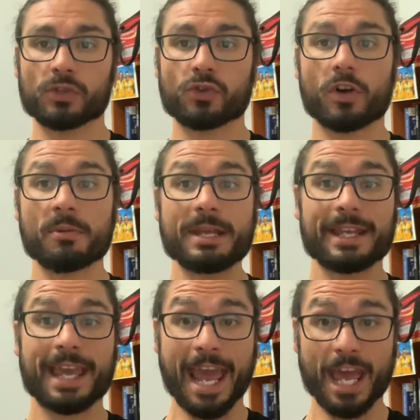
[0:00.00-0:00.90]
trying to be
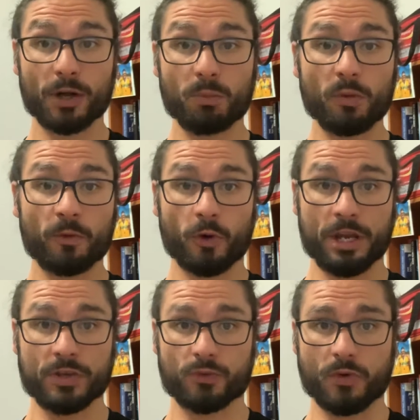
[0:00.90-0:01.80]
accountable for
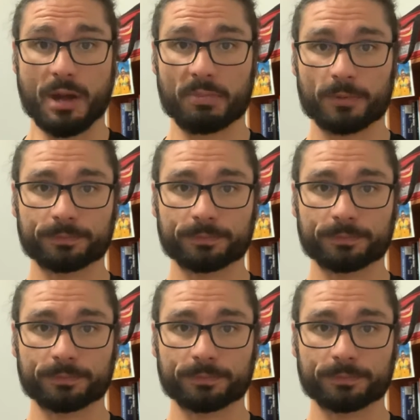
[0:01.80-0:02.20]
each rep.